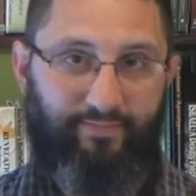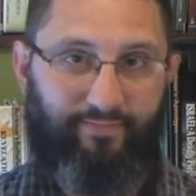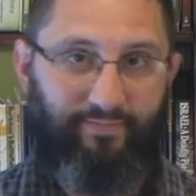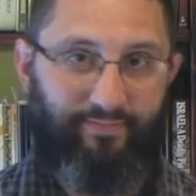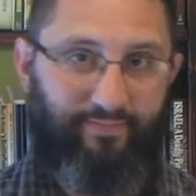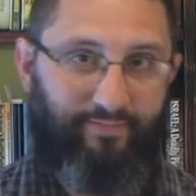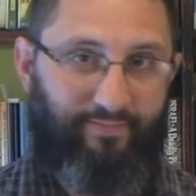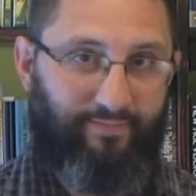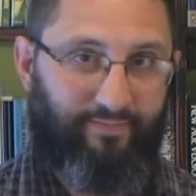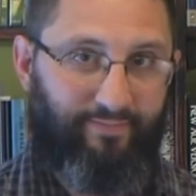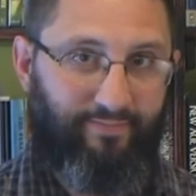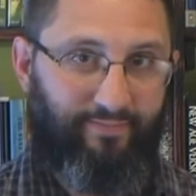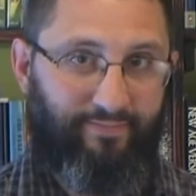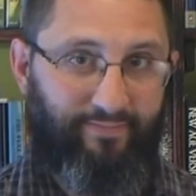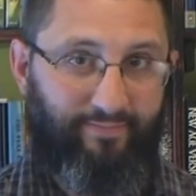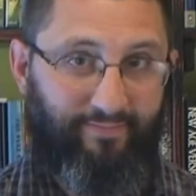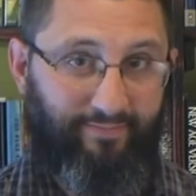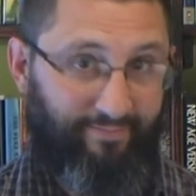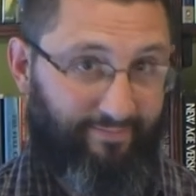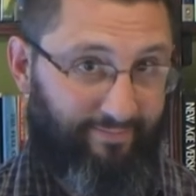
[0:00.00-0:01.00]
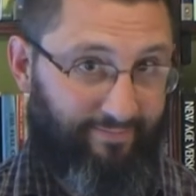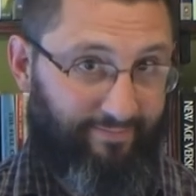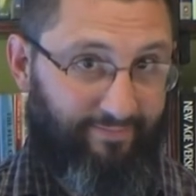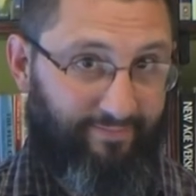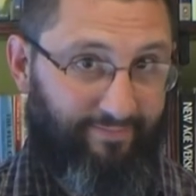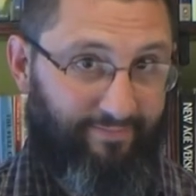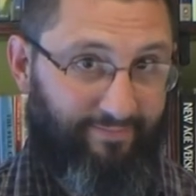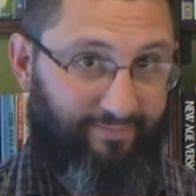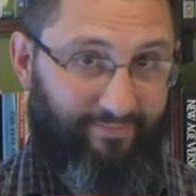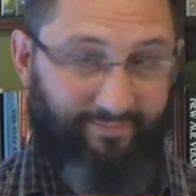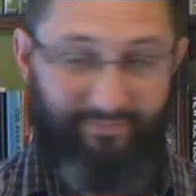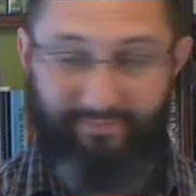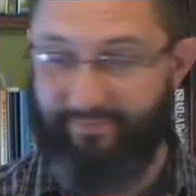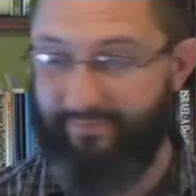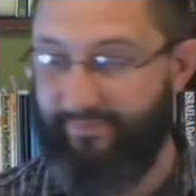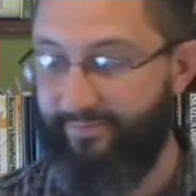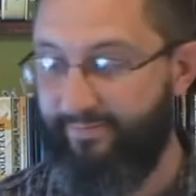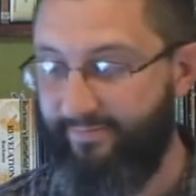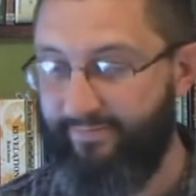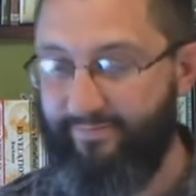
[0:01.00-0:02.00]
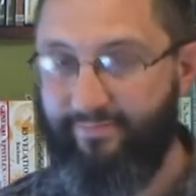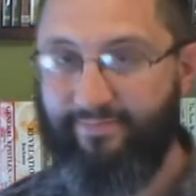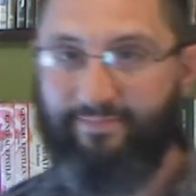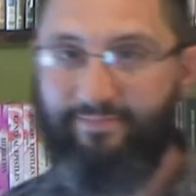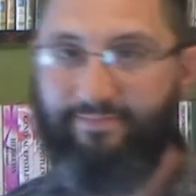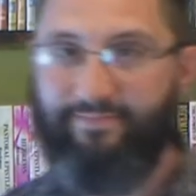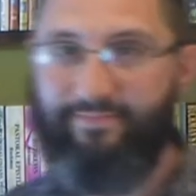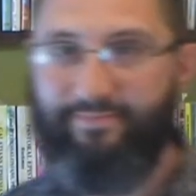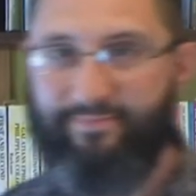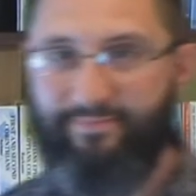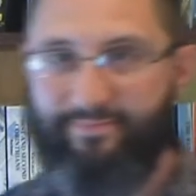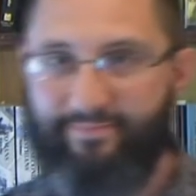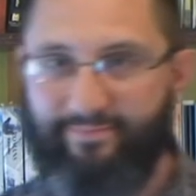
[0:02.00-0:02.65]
(silence)